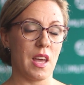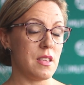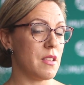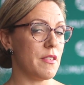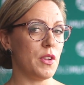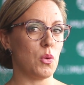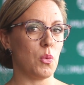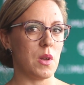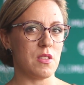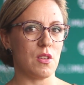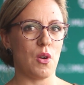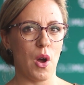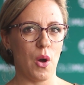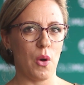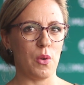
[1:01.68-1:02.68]
as if it was
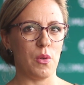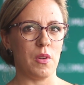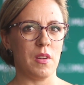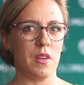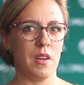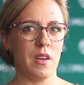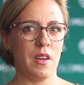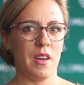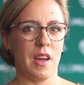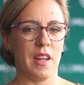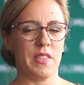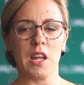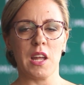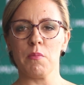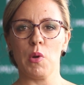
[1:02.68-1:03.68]
her own.
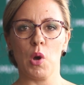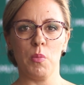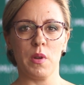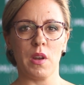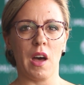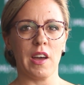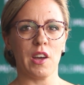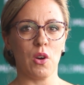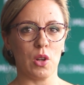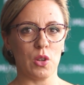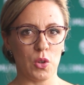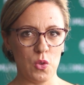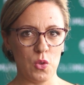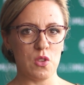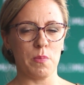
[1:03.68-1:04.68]
At that moment, I
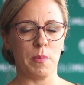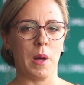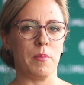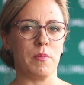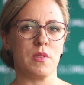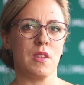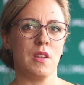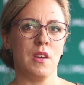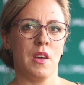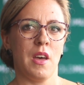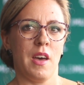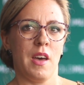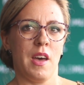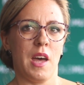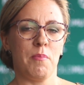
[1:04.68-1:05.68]
got goosebumps
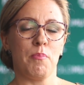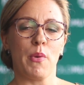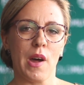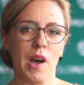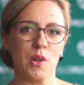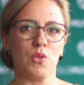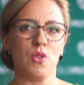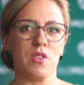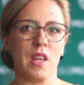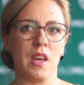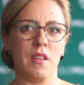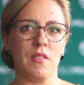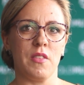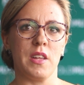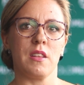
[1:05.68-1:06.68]
and proud to
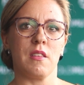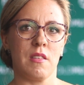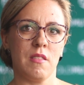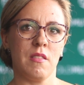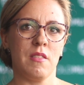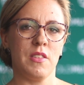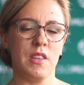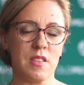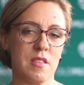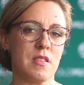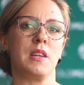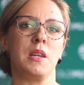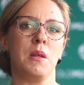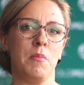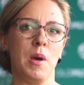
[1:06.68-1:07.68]
say that this is
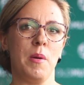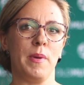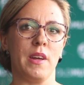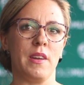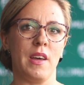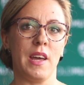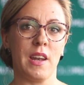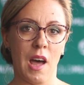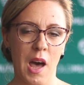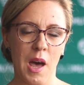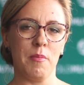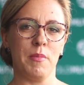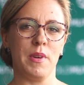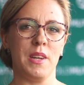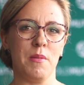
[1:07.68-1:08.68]
a Namibian and
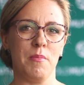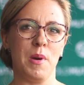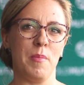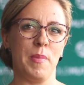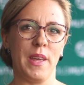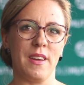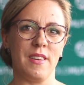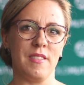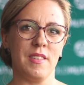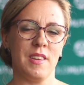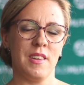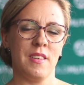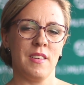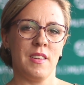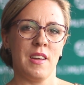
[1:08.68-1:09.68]
I'm a Namibian.
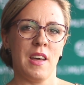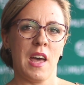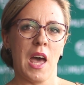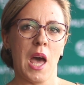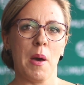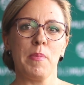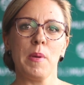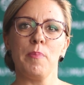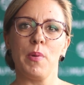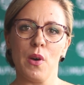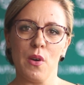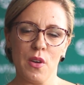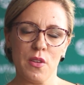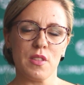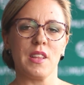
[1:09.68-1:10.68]
Happy
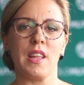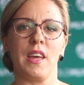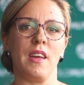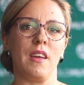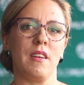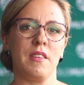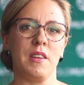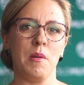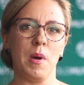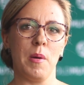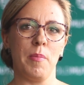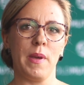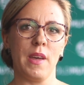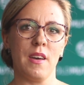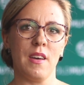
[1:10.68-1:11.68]
birthday,
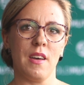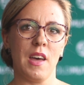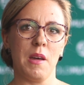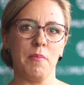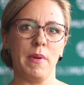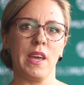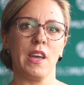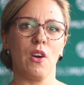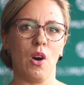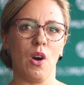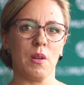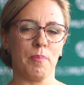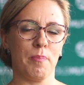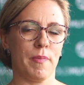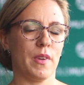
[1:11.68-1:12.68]
Namibia, and may
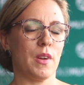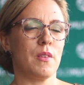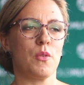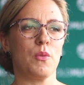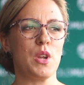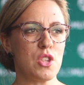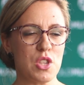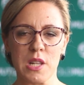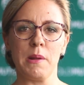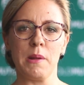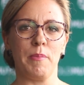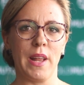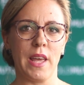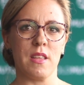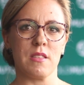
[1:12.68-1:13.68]
God richly
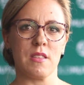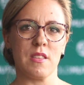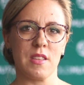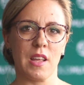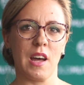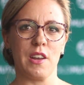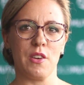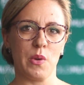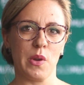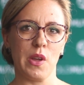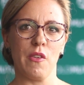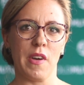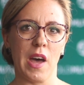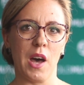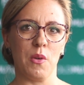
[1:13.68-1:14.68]
bless this
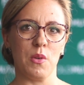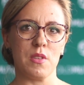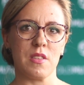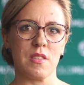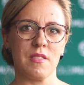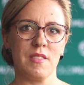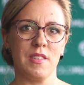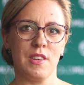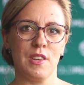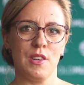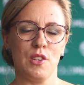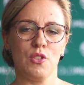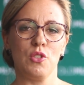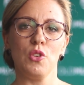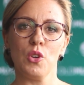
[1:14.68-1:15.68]
country of ours.
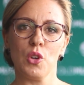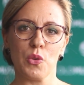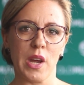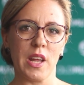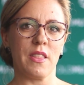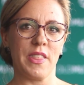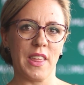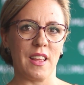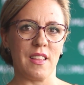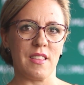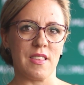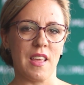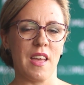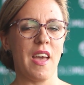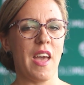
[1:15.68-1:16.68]
Do great things